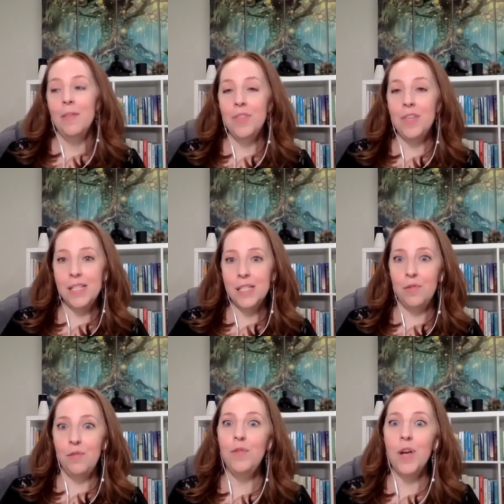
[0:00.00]
This is a
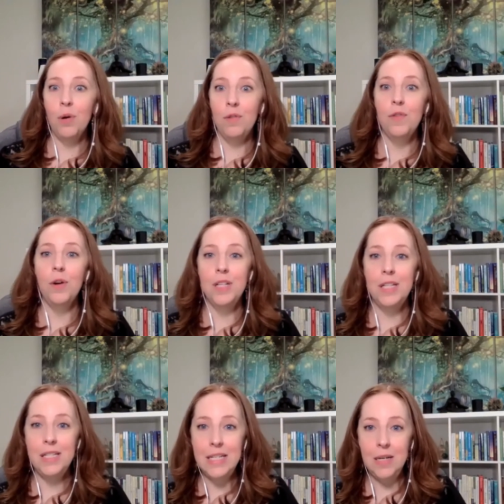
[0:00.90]
very,
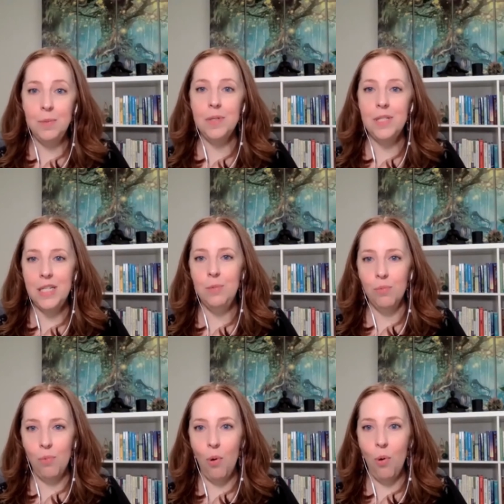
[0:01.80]
very deep, deep
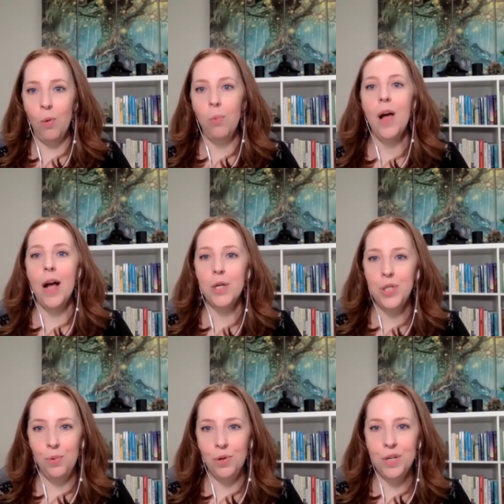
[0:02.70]
role where we're
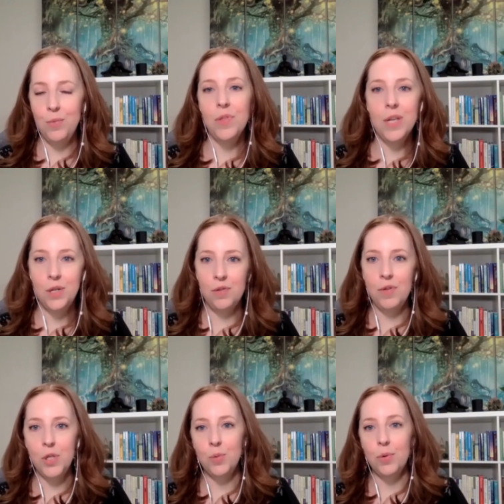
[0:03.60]
actually working with
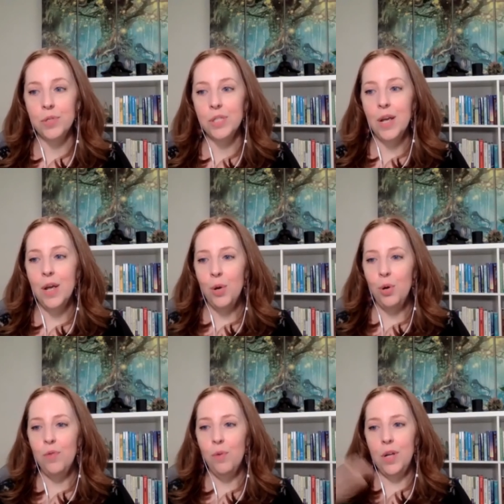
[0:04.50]
individuals
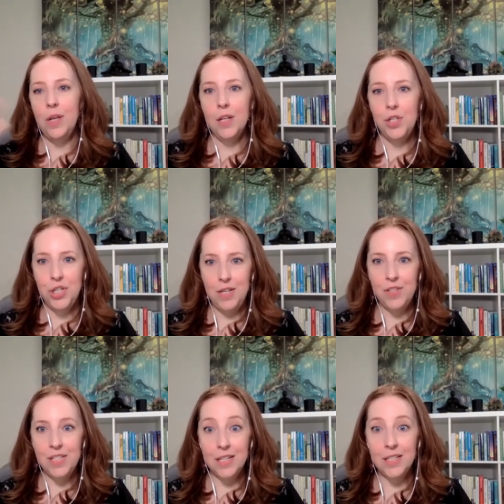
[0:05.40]
who've already achieved
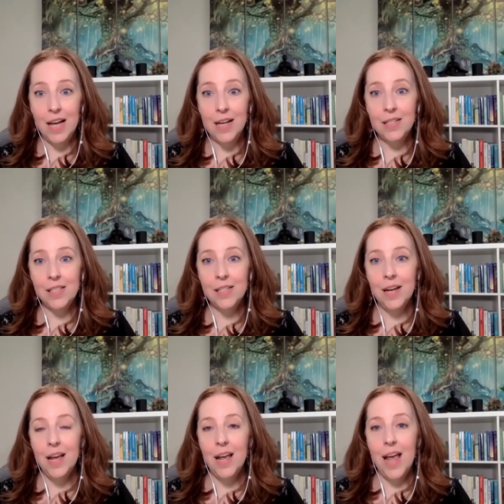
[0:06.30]
success,
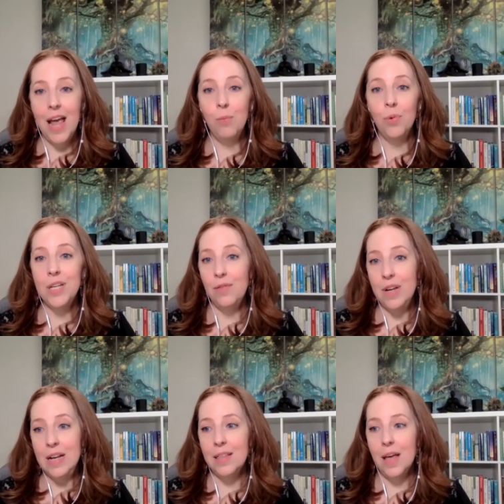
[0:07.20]
and we're
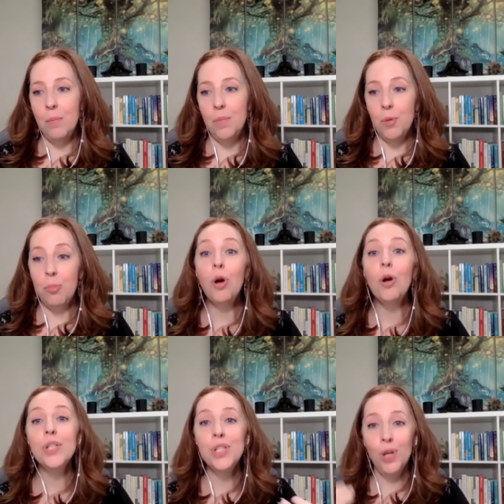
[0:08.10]
giving them the
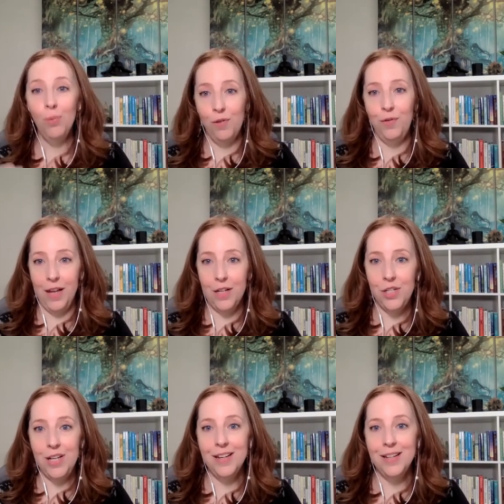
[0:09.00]
personal
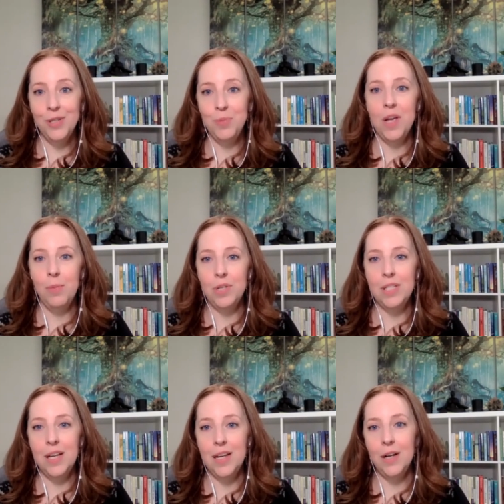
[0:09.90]
reflection to be able to
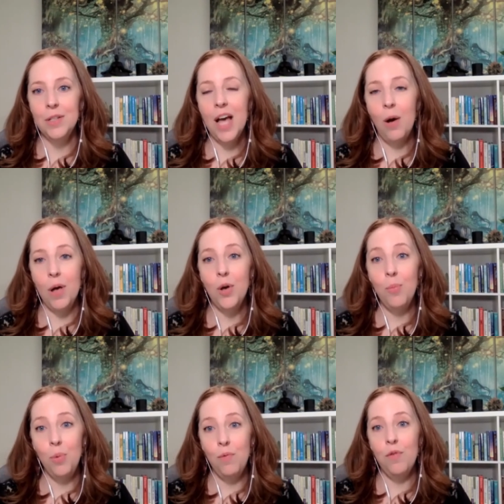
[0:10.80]
say, here's how I go
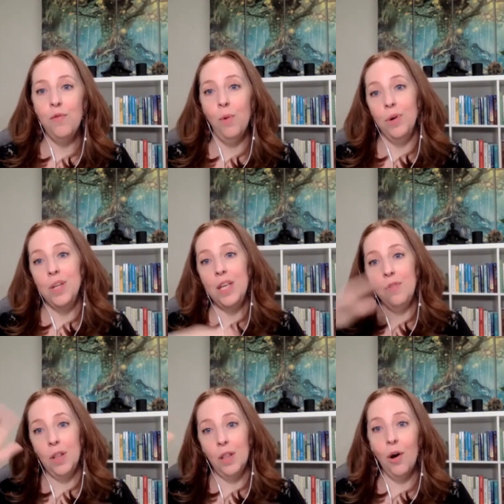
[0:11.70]
move it forward
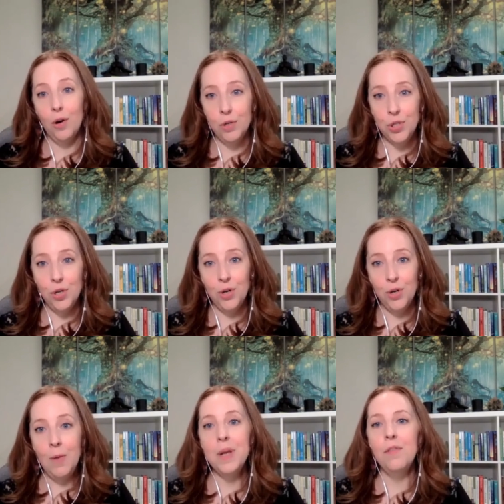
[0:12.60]
even larger,
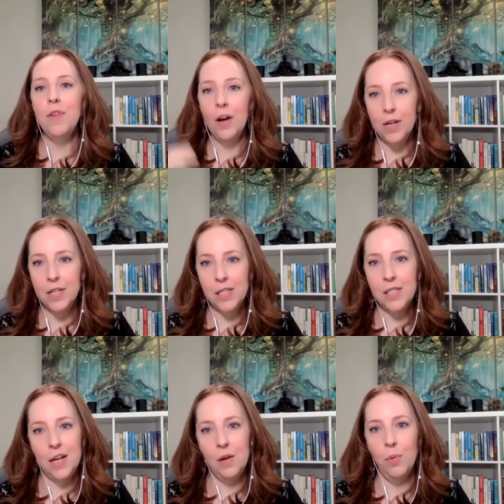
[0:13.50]
but in a very
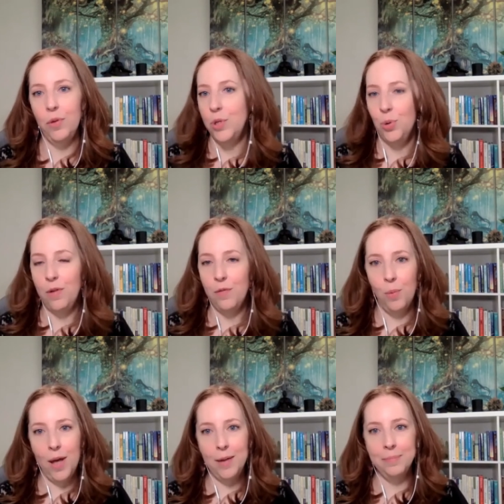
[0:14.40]
sustainable and
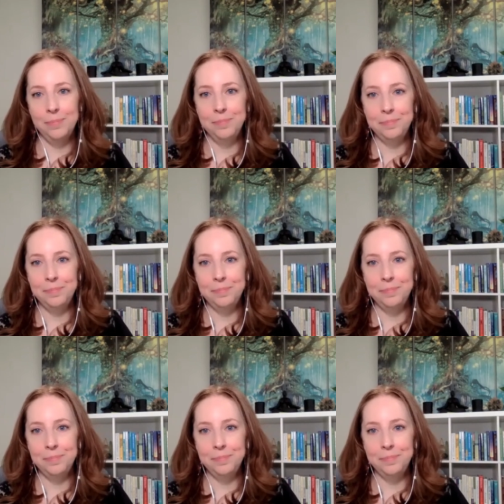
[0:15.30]
joyful way.